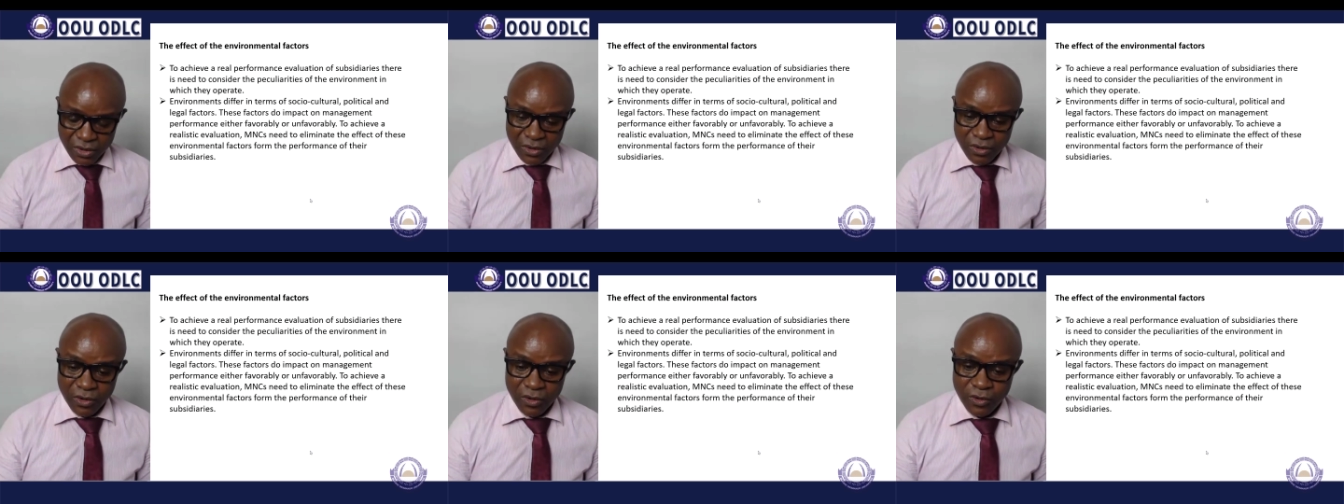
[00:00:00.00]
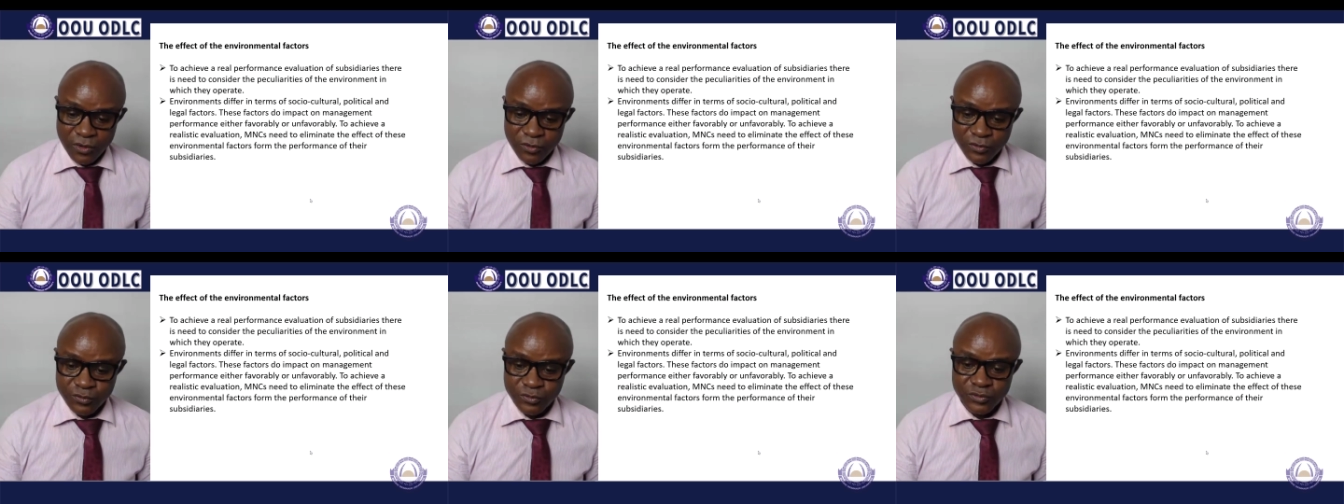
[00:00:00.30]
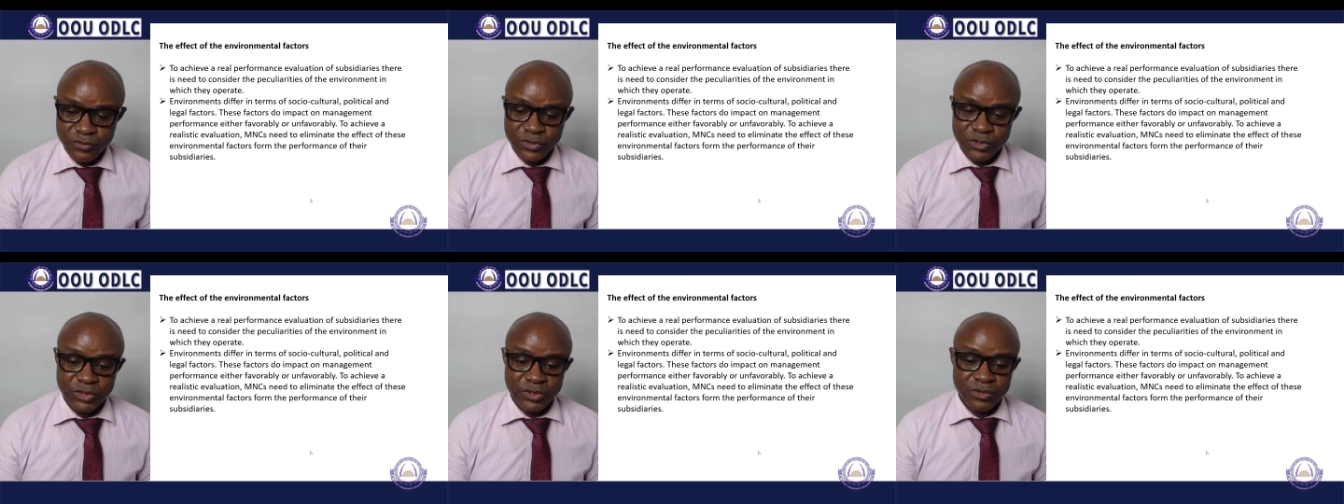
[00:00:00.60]

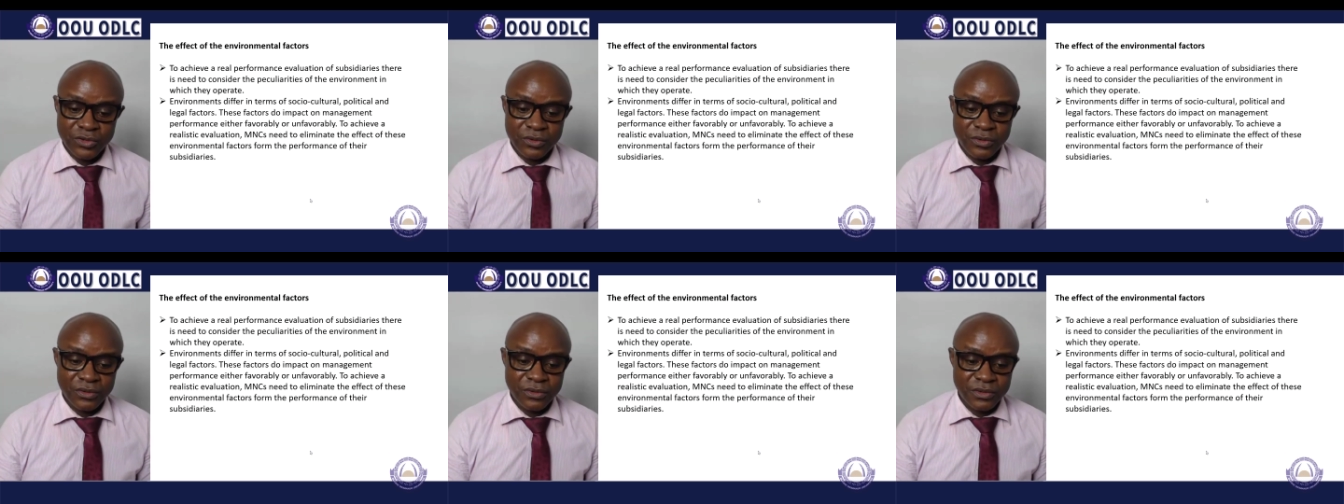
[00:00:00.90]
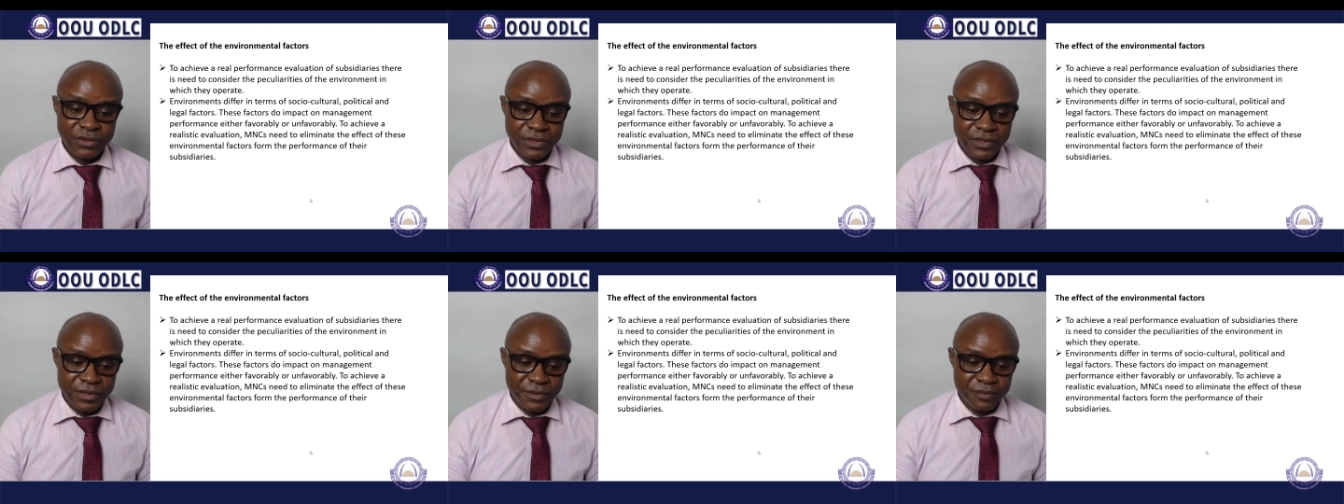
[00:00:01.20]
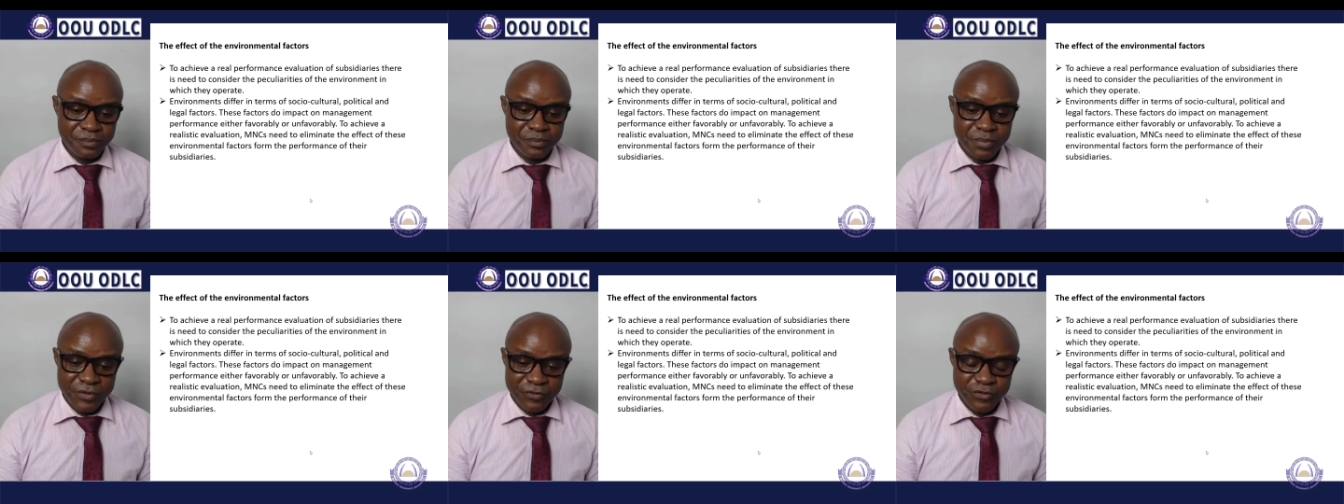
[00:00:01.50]
of the
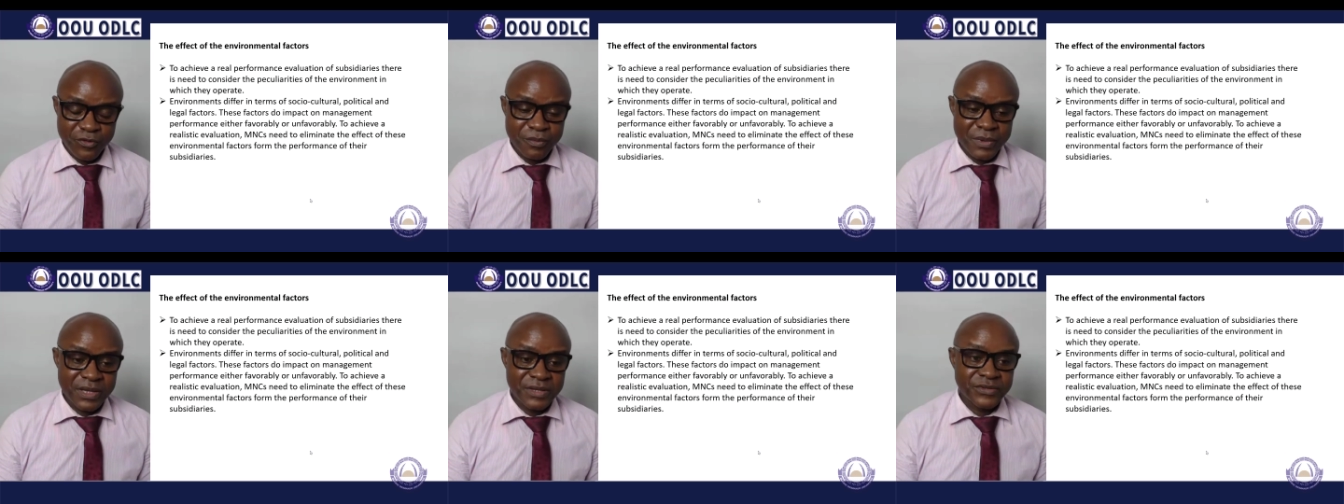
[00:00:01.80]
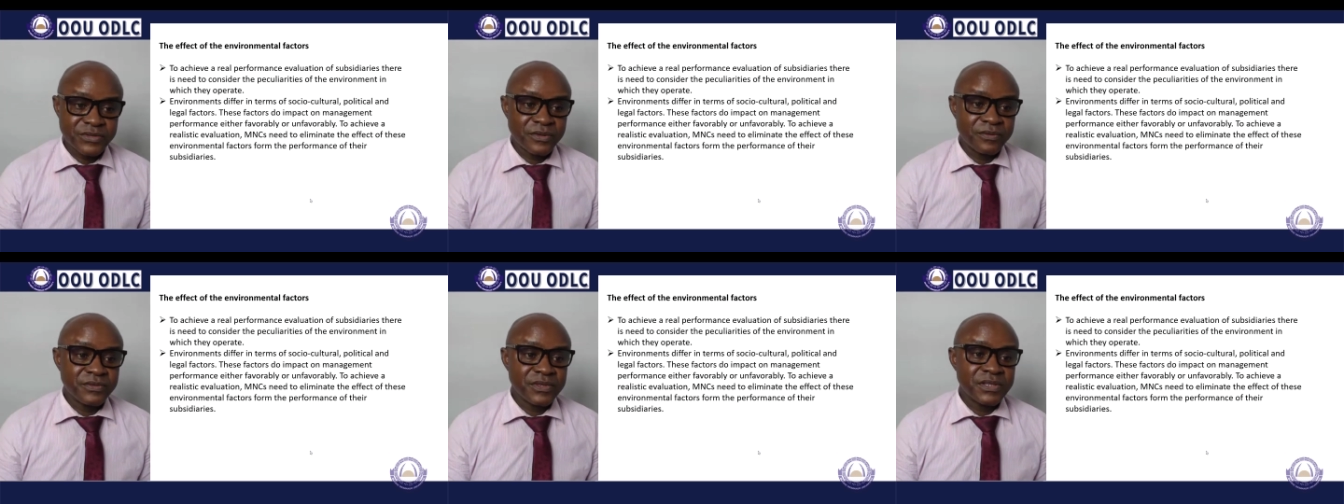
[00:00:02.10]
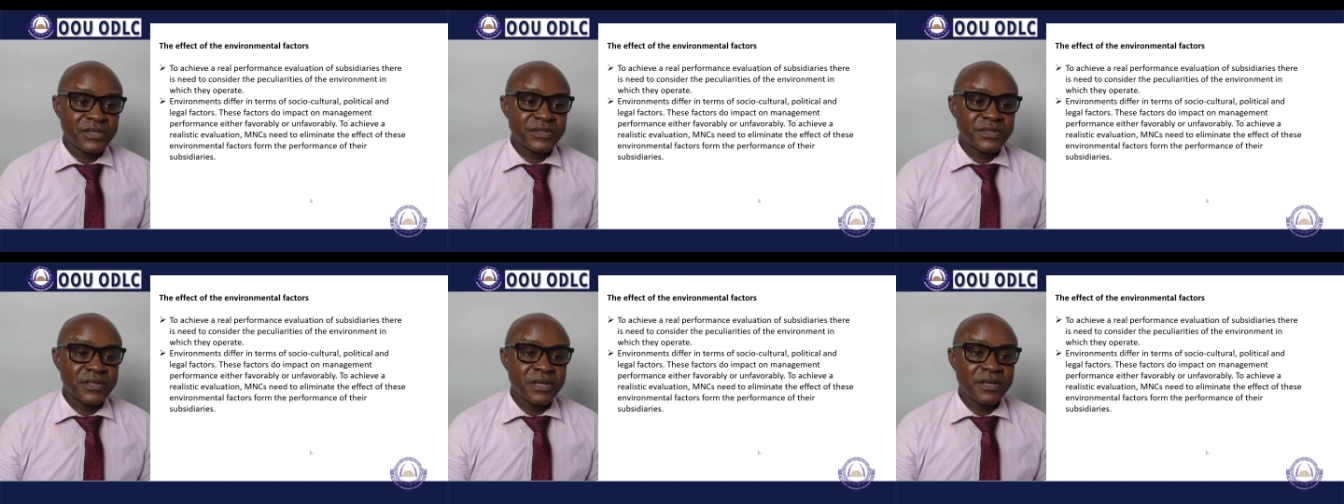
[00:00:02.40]
performance of
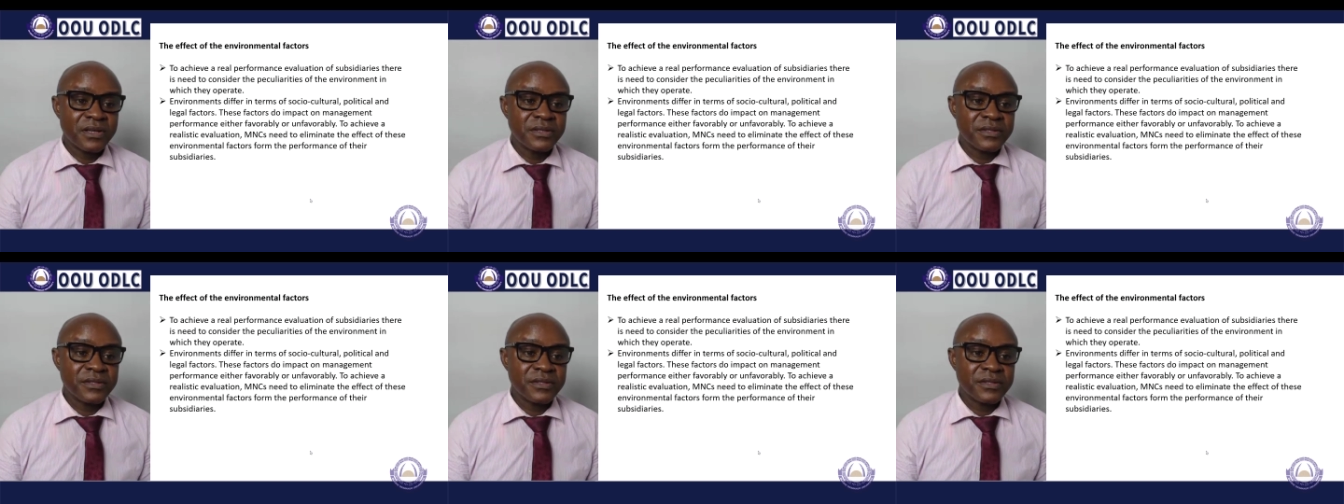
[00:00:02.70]
these